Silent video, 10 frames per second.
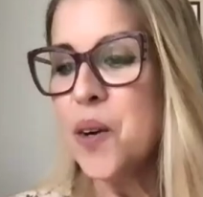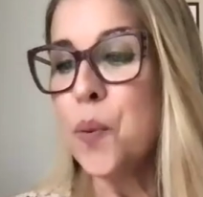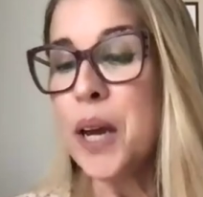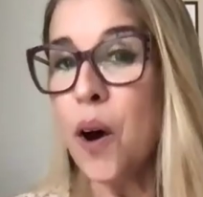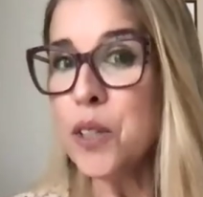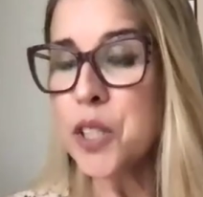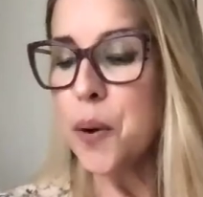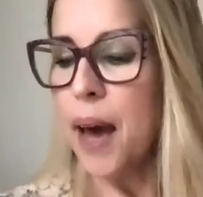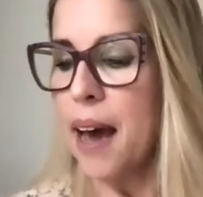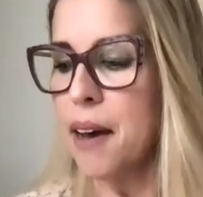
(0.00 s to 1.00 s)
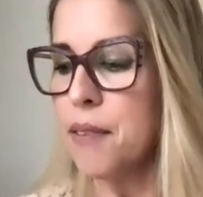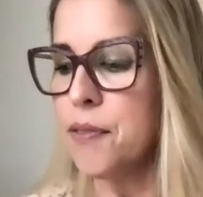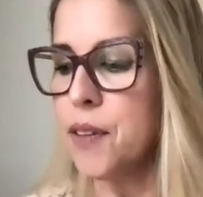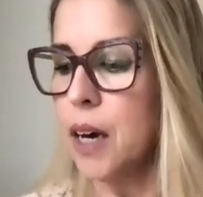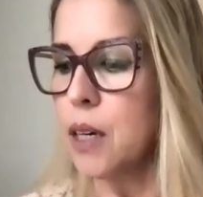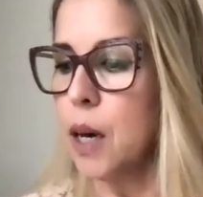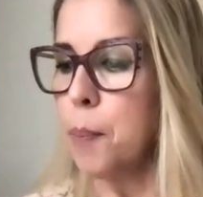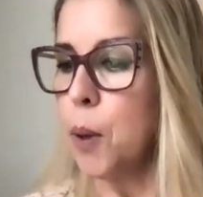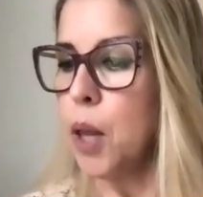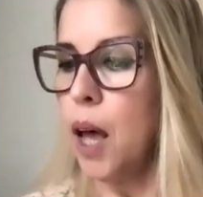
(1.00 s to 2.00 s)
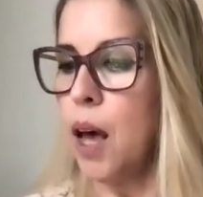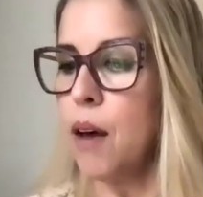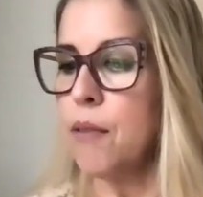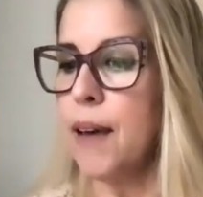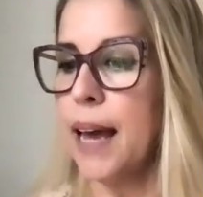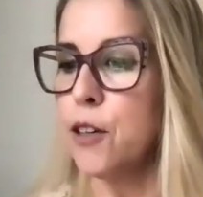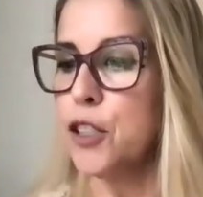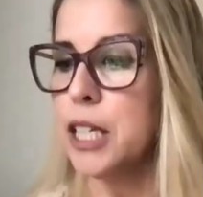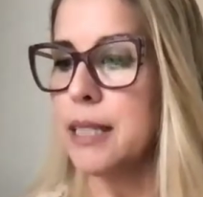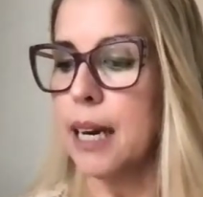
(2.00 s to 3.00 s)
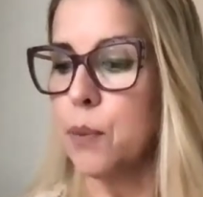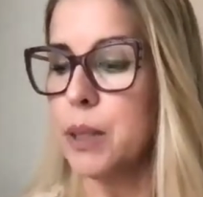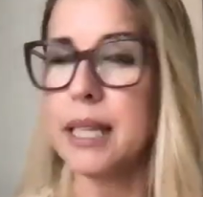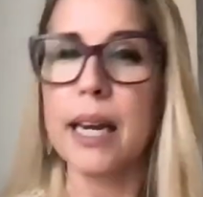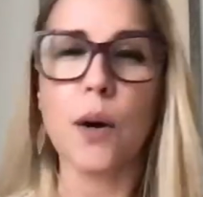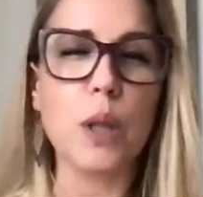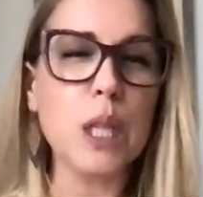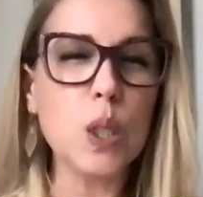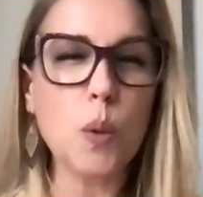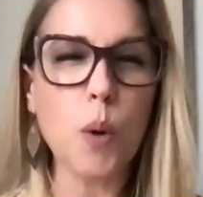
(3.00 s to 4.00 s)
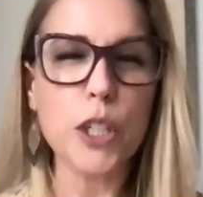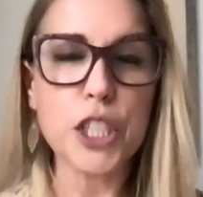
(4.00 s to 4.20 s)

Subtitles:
We also have a couple of energies that I would say are a little more